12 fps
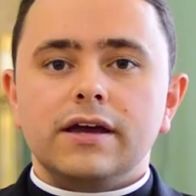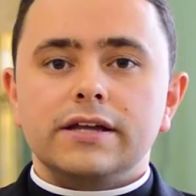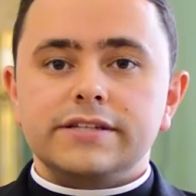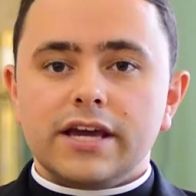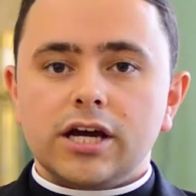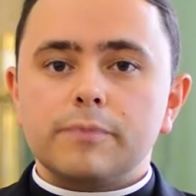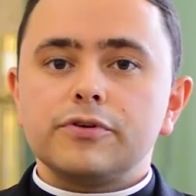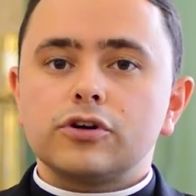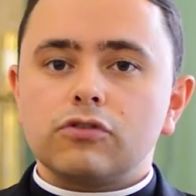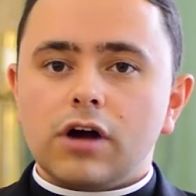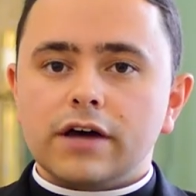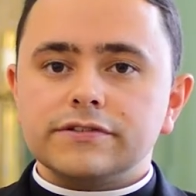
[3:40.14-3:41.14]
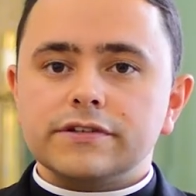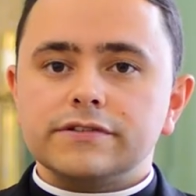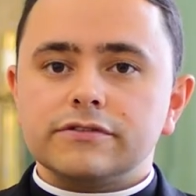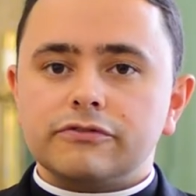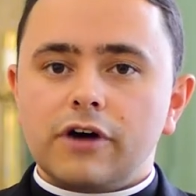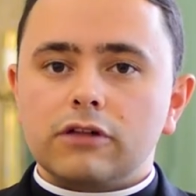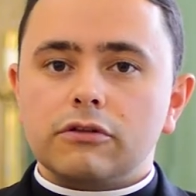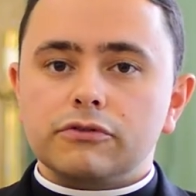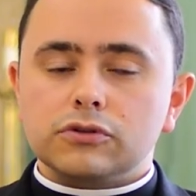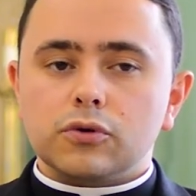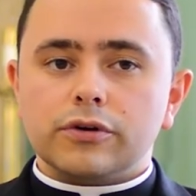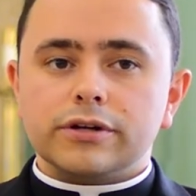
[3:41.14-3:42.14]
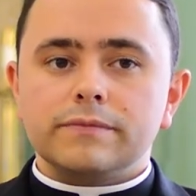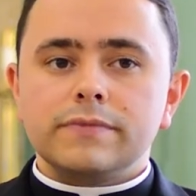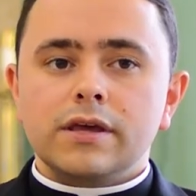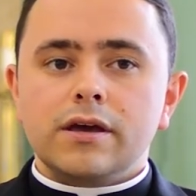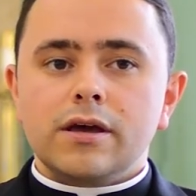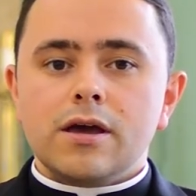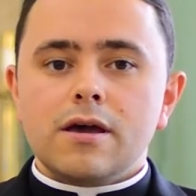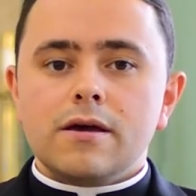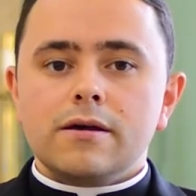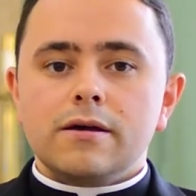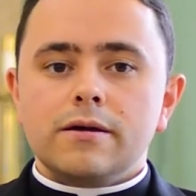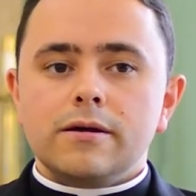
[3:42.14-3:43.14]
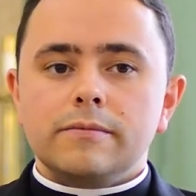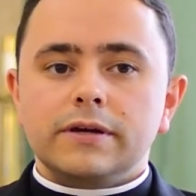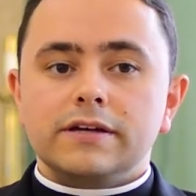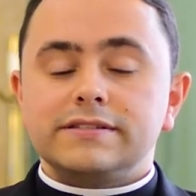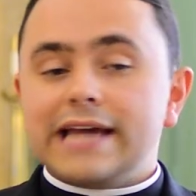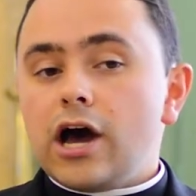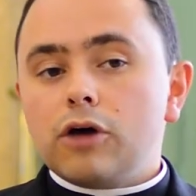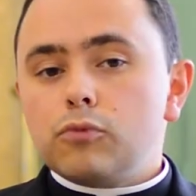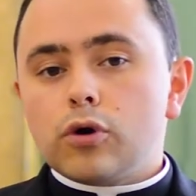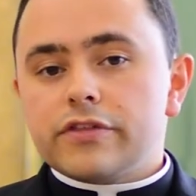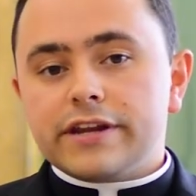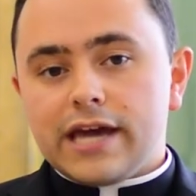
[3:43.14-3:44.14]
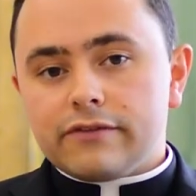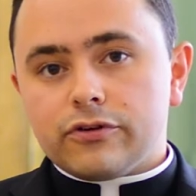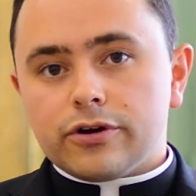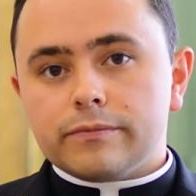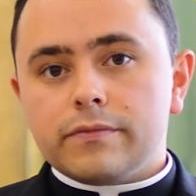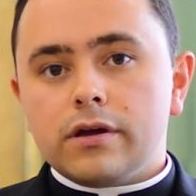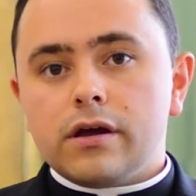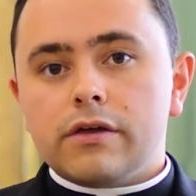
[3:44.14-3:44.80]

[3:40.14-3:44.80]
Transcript: and take up their crosses and follow the Lord. Because now more than ever,